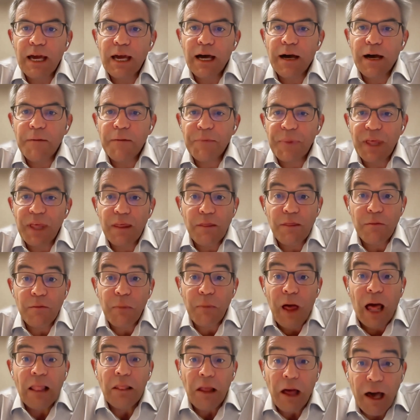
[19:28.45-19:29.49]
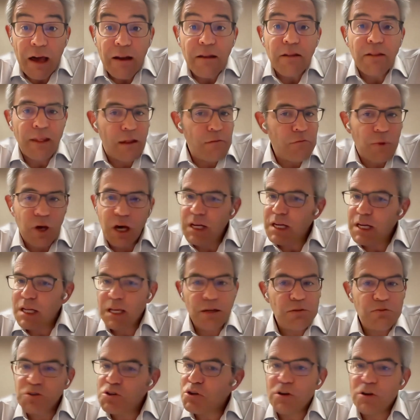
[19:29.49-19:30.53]
A lot of that
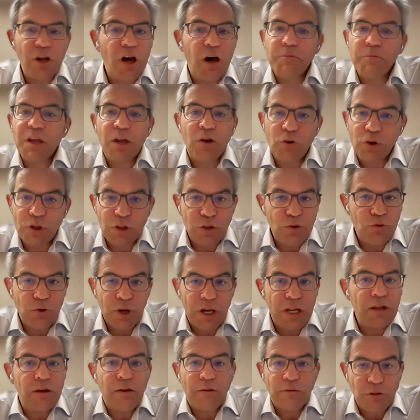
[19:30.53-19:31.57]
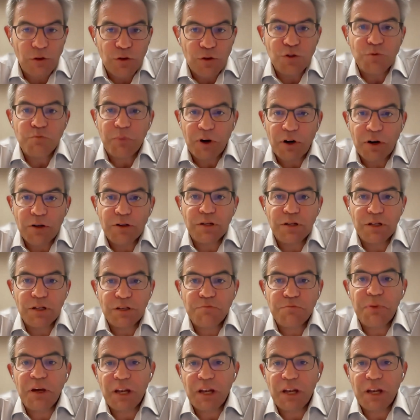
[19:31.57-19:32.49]
money should not be going to any of those parties,